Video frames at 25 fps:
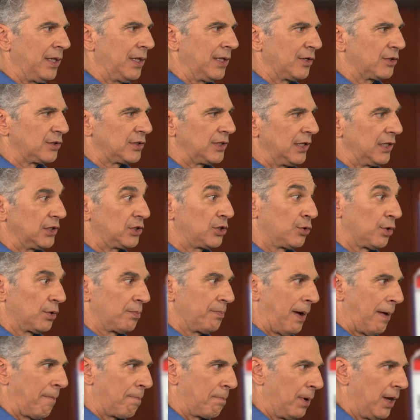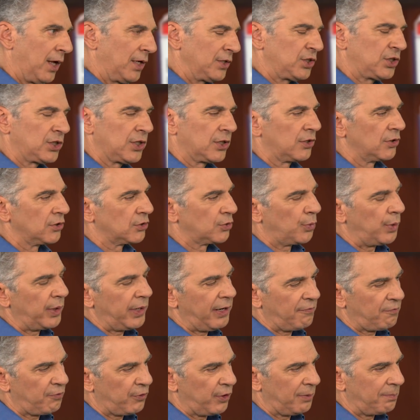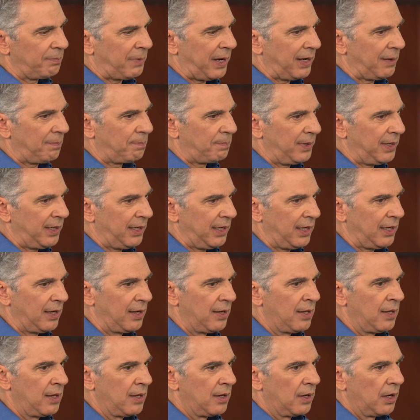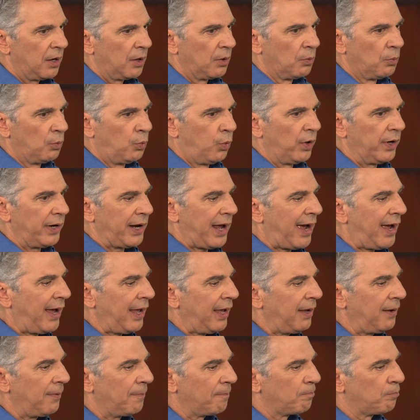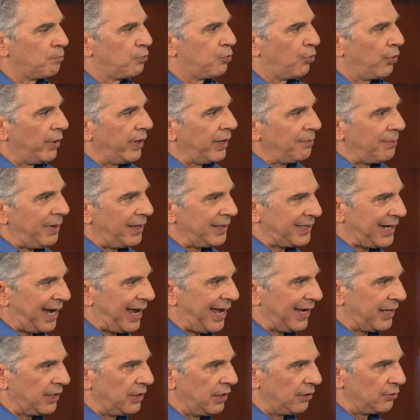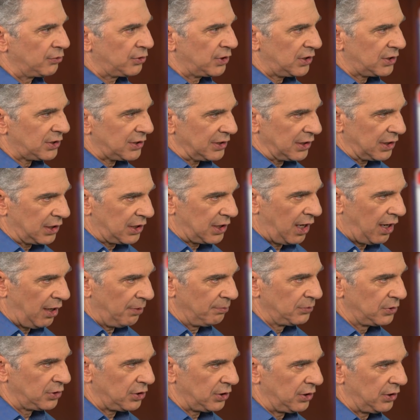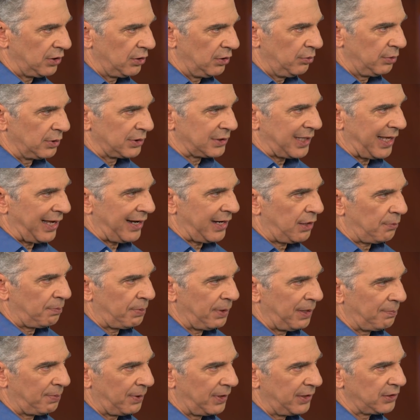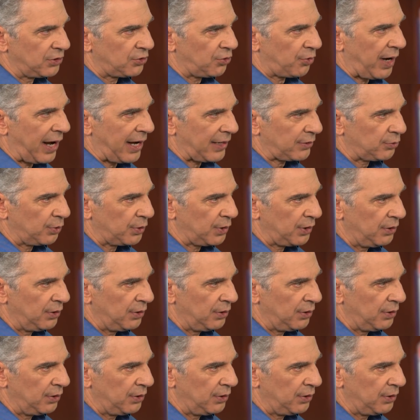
there's an issue with my blood sugars, whatever it might be. Would I bring my diagnosis and come to you? Is that how people interact with